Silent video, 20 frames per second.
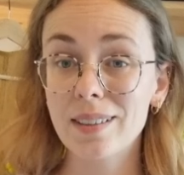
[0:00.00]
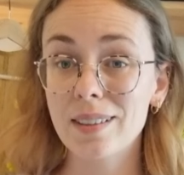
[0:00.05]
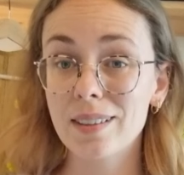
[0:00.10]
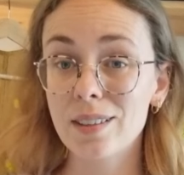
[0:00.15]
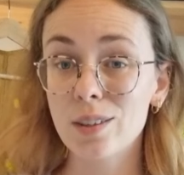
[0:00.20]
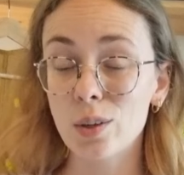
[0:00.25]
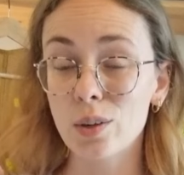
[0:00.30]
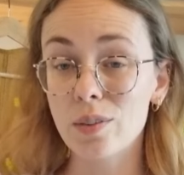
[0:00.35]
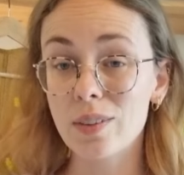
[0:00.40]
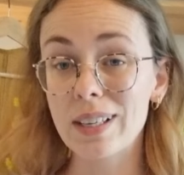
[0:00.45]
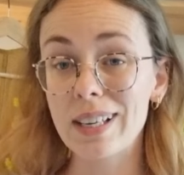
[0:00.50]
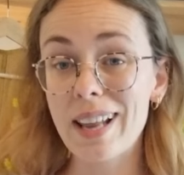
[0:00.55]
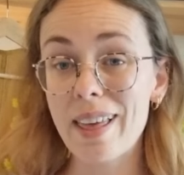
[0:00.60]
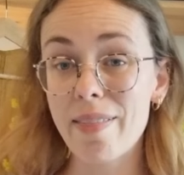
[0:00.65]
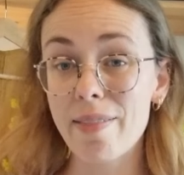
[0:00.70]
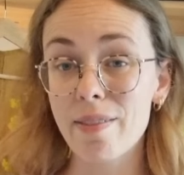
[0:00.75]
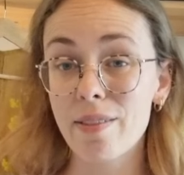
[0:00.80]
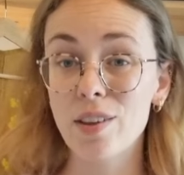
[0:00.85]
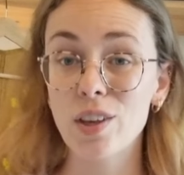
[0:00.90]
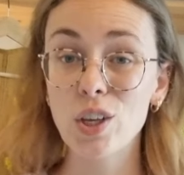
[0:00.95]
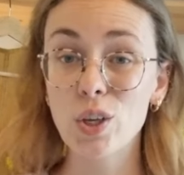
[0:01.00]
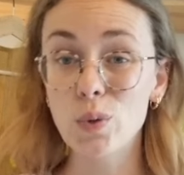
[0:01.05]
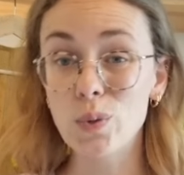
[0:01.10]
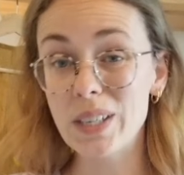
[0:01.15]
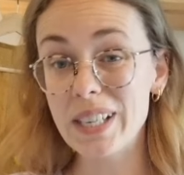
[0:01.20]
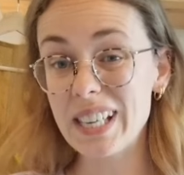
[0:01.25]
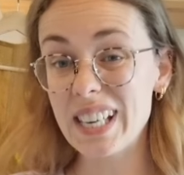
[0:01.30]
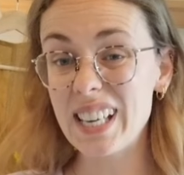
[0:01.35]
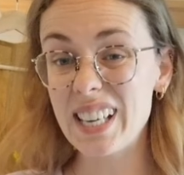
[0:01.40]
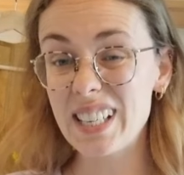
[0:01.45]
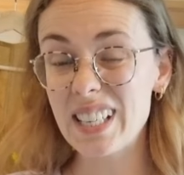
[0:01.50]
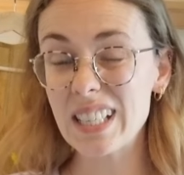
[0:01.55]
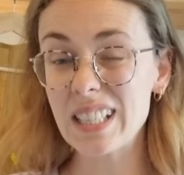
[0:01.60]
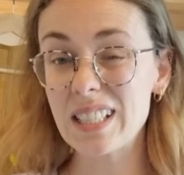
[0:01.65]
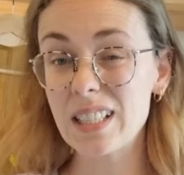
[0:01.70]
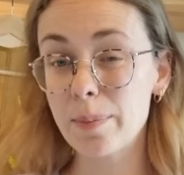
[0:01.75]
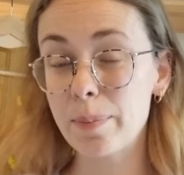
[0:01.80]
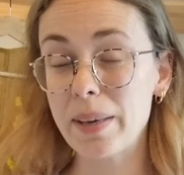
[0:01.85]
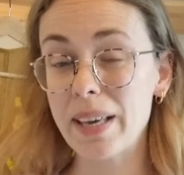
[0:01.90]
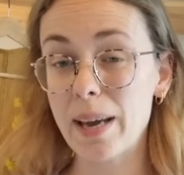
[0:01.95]
sort of the length that you need
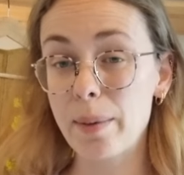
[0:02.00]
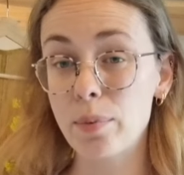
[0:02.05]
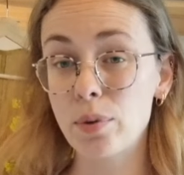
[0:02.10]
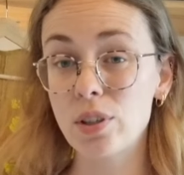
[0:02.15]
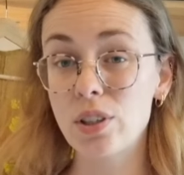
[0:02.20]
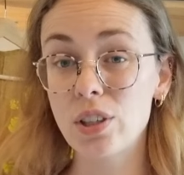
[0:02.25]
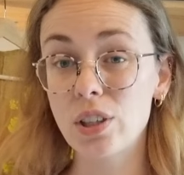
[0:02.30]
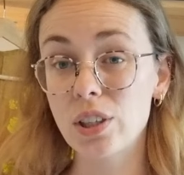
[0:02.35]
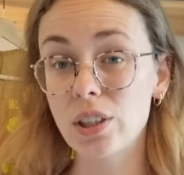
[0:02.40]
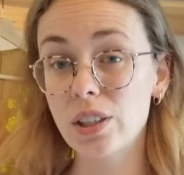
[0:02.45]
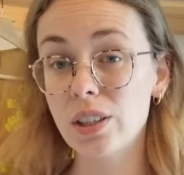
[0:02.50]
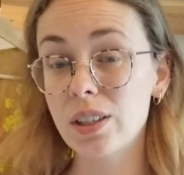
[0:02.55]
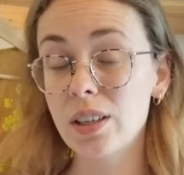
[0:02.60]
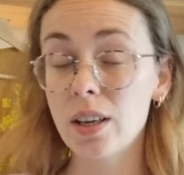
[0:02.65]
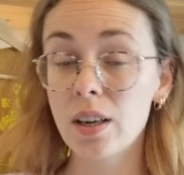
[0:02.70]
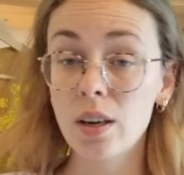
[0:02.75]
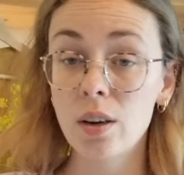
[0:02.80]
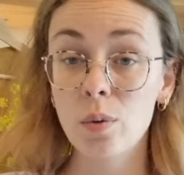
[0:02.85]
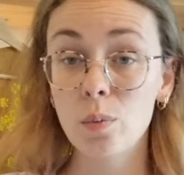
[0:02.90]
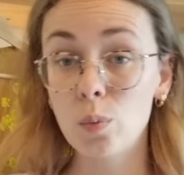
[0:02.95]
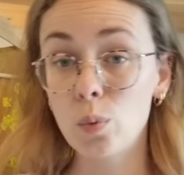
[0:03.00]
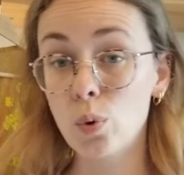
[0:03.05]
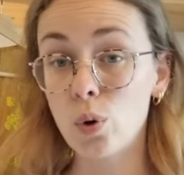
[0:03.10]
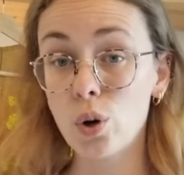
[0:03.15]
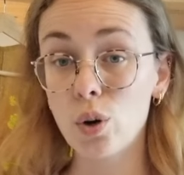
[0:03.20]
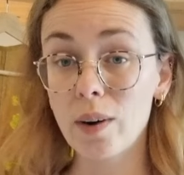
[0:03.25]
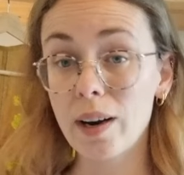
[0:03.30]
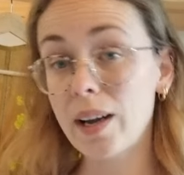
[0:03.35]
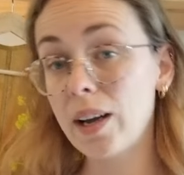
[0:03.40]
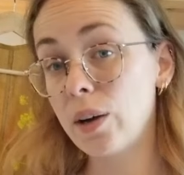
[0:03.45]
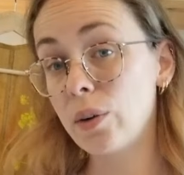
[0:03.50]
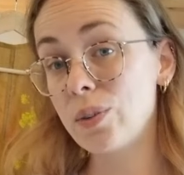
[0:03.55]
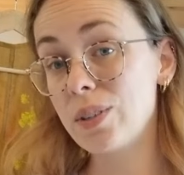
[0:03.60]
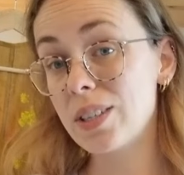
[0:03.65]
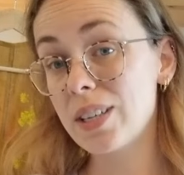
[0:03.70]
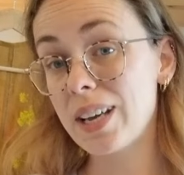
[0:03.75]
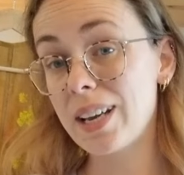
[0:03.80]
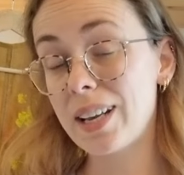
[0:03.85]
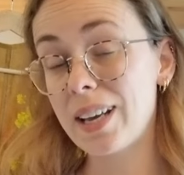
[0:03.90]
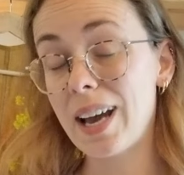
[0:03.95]
to be able to walk around
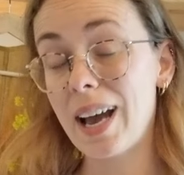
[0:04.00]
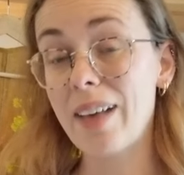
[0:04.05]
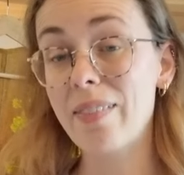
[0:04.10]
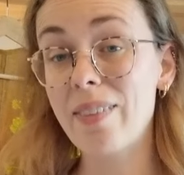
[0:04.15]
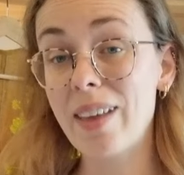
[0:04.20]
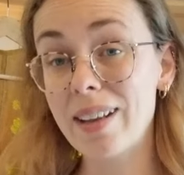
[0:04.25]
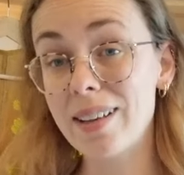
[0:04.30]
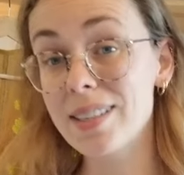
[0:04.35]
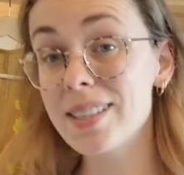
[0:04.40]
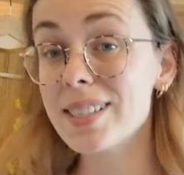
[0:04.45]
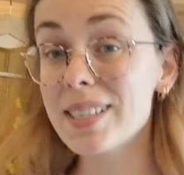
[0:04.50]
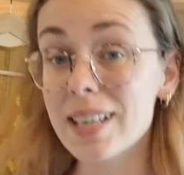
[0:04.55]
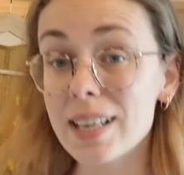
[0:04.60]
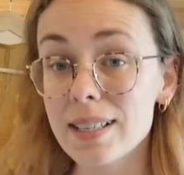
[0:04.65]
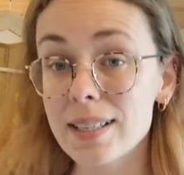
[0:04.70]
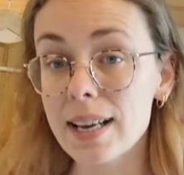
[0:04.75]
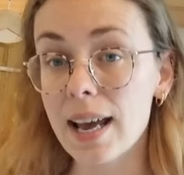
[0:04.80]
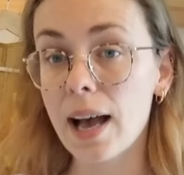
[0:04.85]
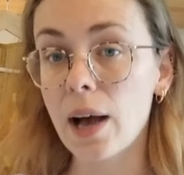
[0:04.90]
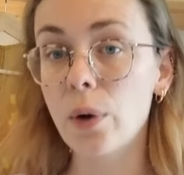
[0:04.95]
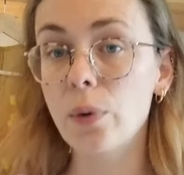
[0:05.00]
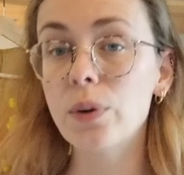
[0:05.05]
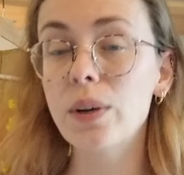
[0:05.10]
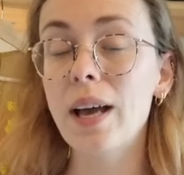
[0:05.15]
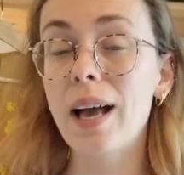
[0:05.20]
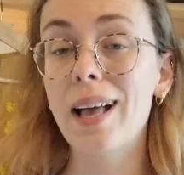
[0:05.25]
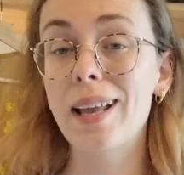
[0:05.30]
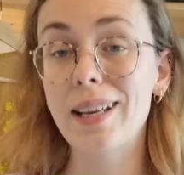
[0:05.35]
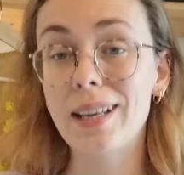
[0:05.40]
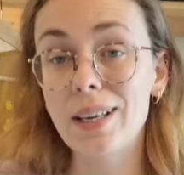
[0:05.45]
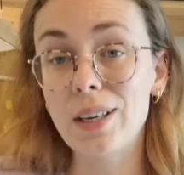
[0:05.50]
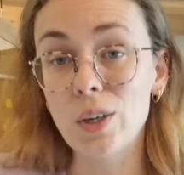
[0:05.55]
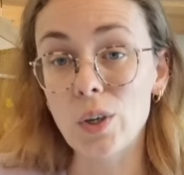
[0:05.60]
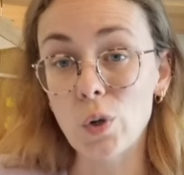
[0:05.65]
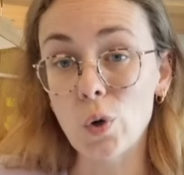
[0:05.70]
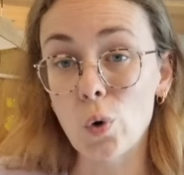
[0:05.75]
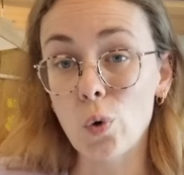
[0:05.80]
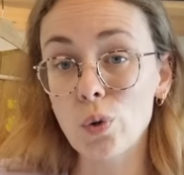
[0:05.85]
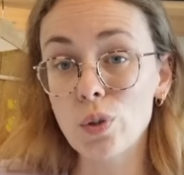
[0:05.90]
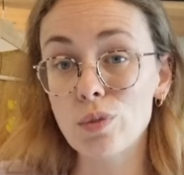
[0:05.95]
in it and then sit down and it
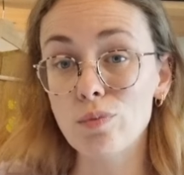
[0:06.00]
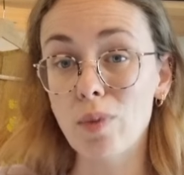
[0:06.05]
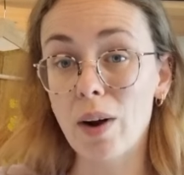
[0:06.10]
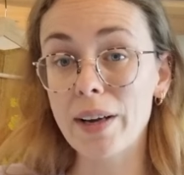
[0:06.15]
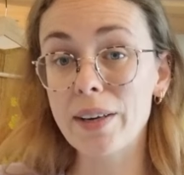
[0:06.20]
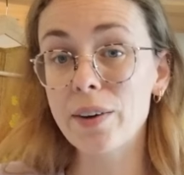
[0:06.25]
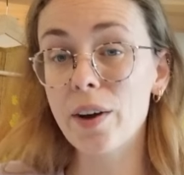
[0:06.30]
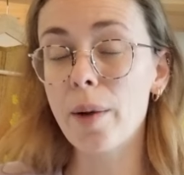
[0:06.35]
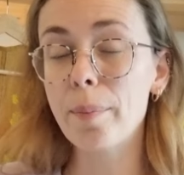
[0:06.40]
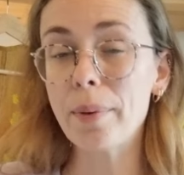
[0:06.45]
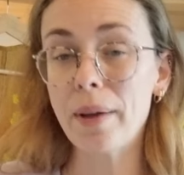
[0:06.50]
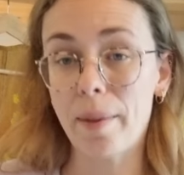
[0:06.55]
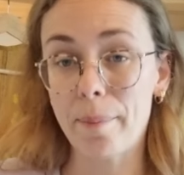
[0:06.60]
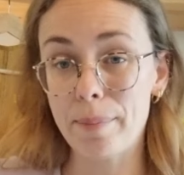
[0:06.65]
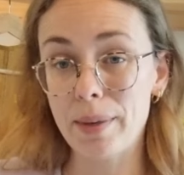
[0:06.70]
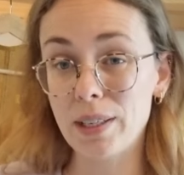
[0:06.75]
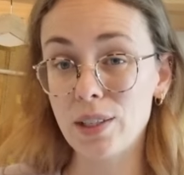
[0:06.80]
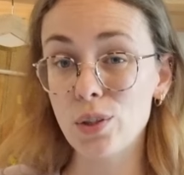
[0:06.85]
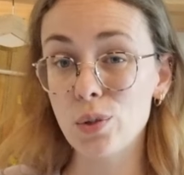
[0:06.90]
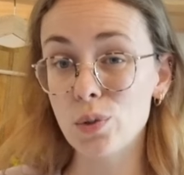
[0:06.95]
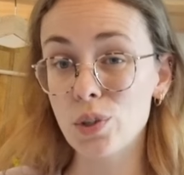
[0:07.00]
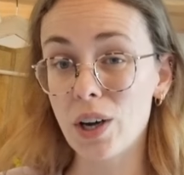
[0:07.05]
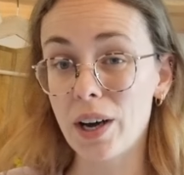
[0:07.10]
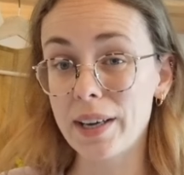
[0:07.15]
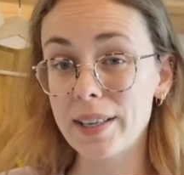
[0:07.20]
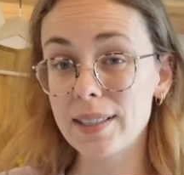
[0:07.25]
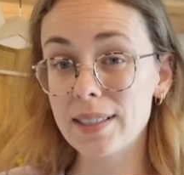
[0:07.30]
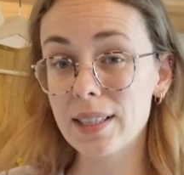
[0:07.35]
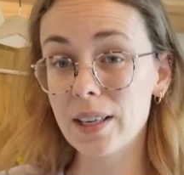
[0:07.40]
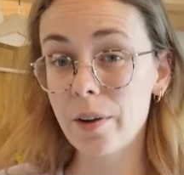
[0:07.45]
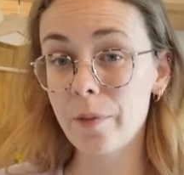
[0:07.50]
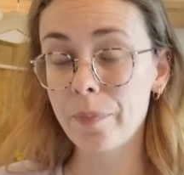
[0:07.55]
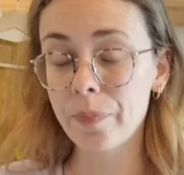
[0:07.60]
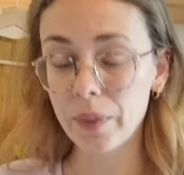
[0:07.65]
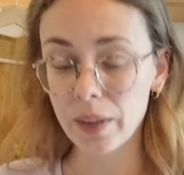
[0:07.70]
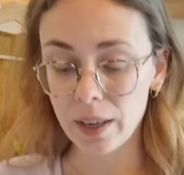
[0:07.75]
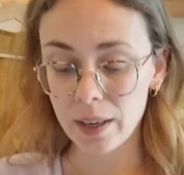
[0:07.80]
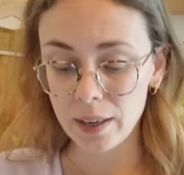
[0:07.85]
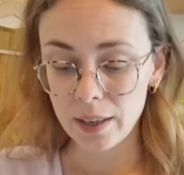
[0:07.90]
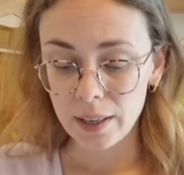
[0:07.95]
not ride up and be too tight.
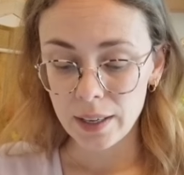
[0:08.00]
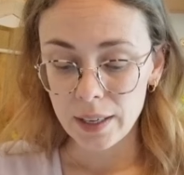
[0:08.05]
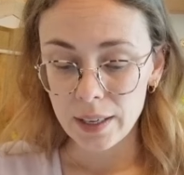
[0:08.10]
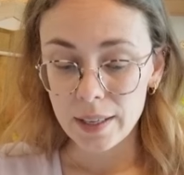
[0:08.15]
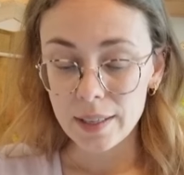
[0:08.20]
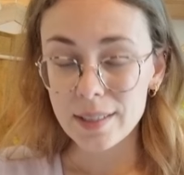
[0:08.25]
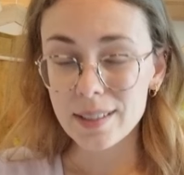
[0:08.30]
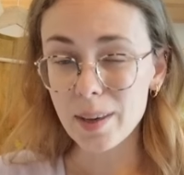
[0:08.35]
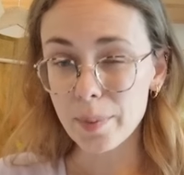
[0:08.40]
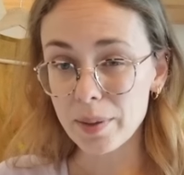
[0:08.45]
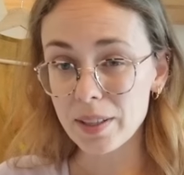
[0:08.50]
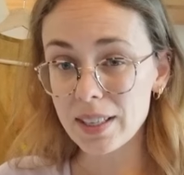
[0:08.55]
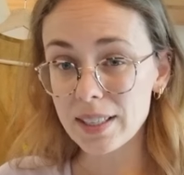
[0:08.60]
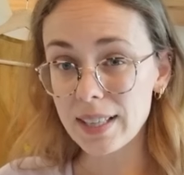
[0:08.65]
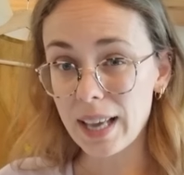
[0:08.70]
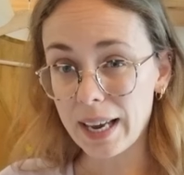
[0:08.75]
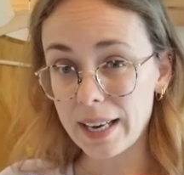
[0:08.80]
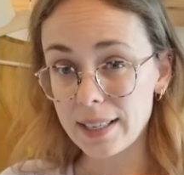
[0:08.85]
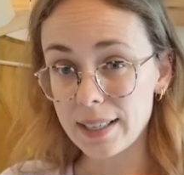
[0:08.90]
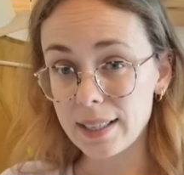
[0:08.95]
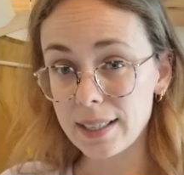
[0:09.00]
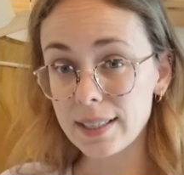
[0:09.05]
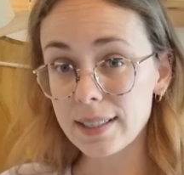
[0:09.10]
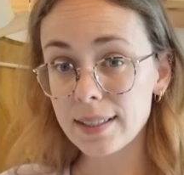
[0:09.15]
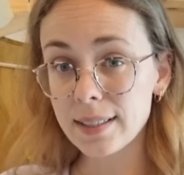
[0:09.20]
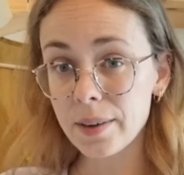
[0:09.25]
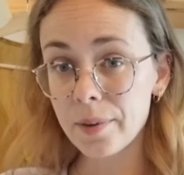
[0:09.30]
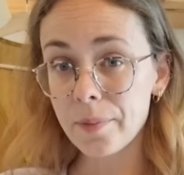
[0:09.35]
Some of the Zadies